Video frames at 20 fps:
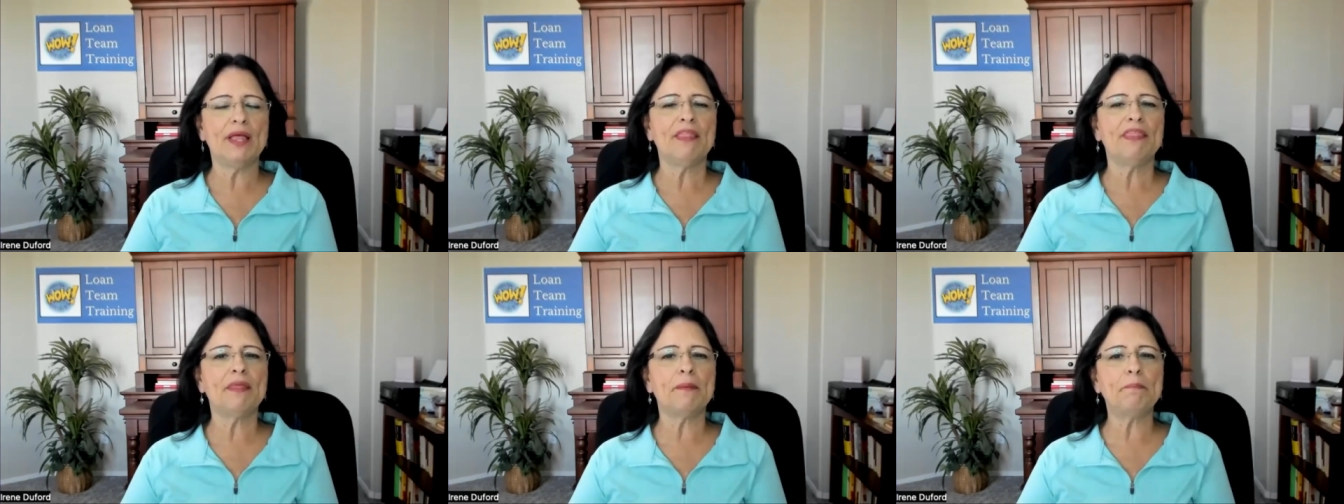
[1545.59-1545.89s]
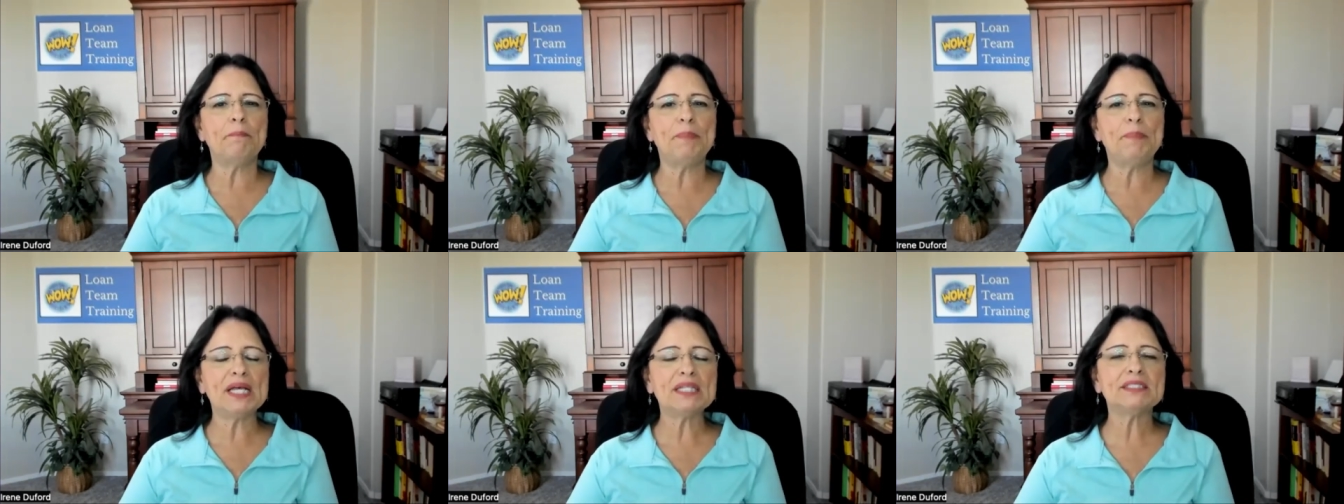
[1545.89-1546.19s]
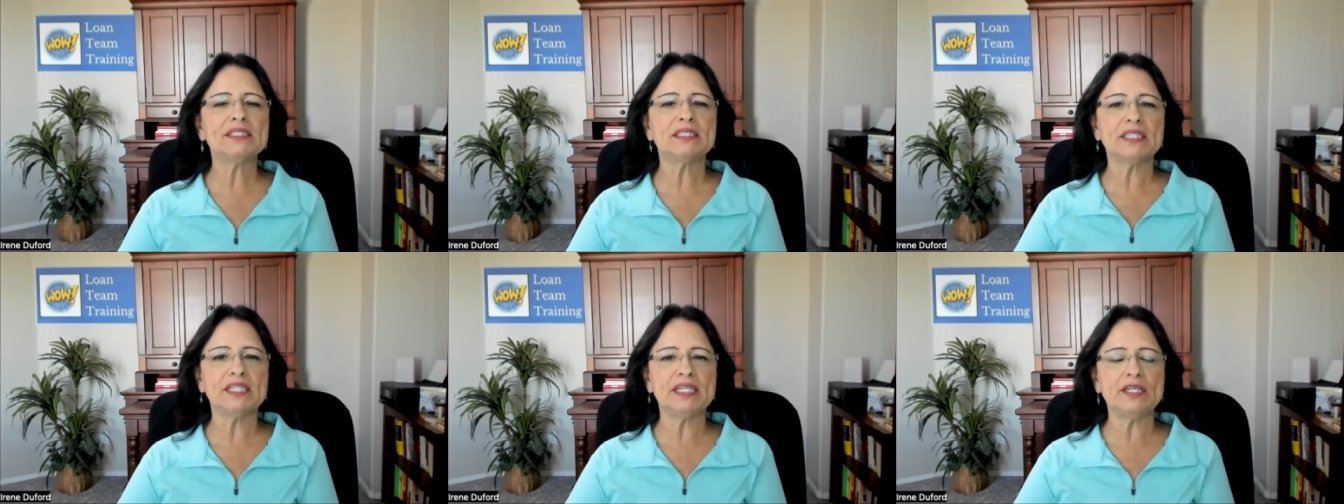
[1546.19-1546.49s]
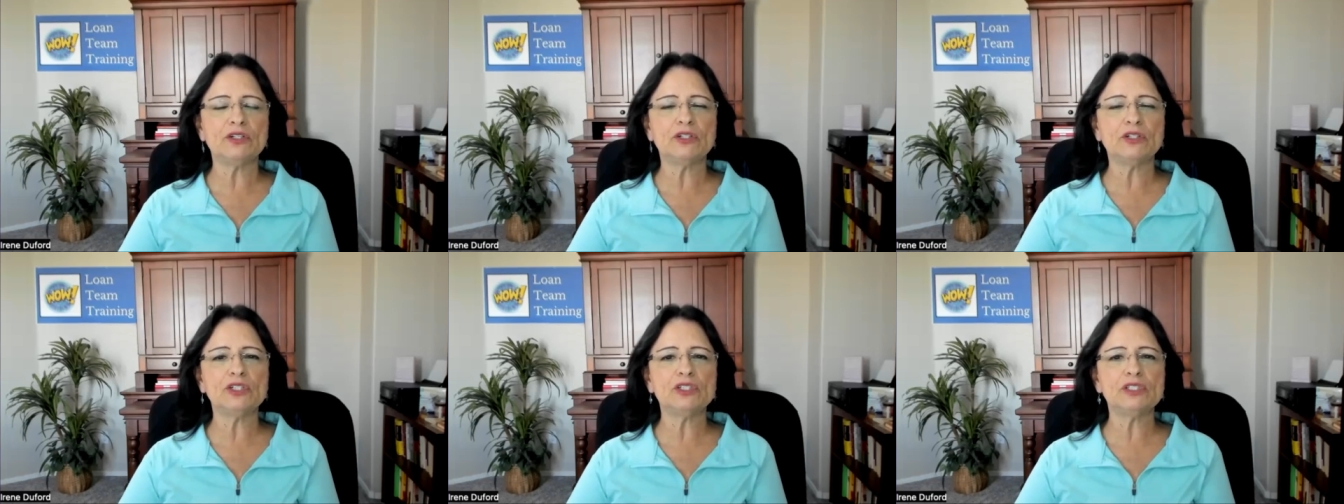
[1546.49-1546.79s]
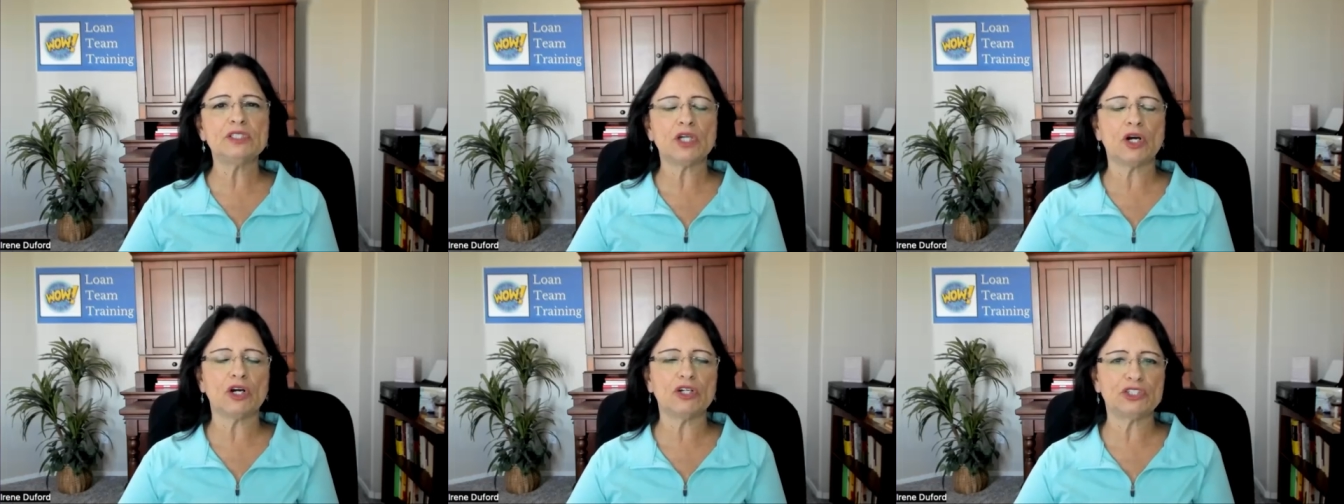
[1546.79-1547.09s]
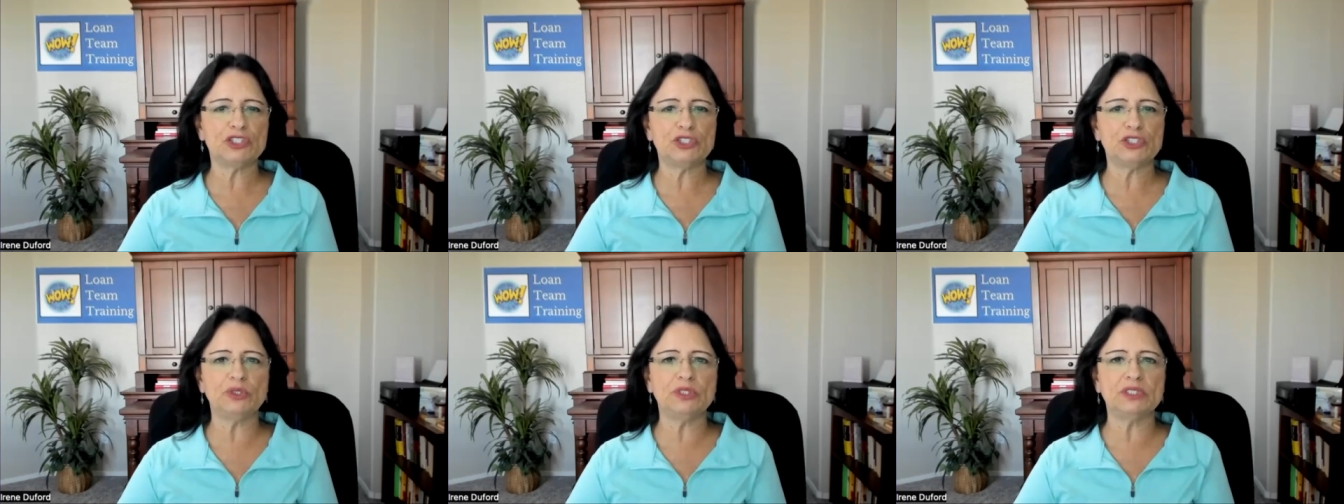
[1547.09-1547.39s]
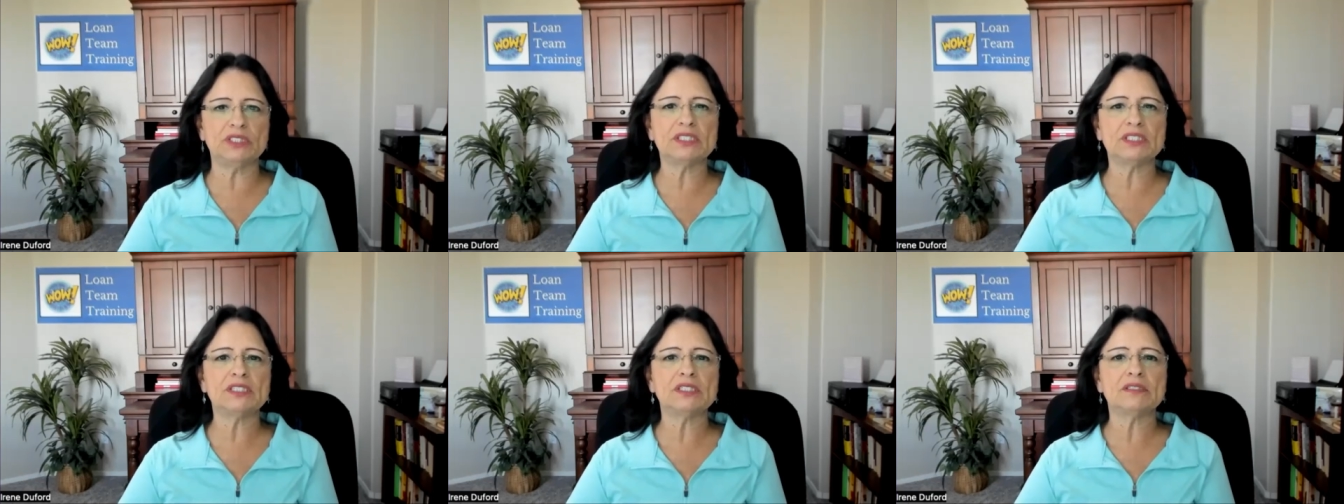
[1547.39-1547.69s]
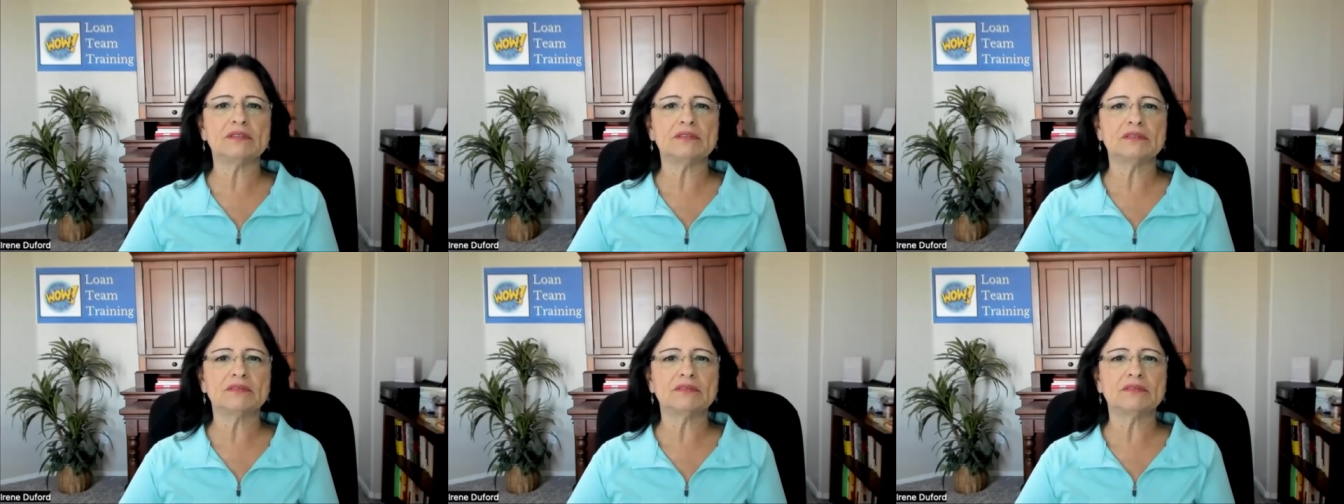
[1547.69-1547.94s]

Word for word: The best leaders are students.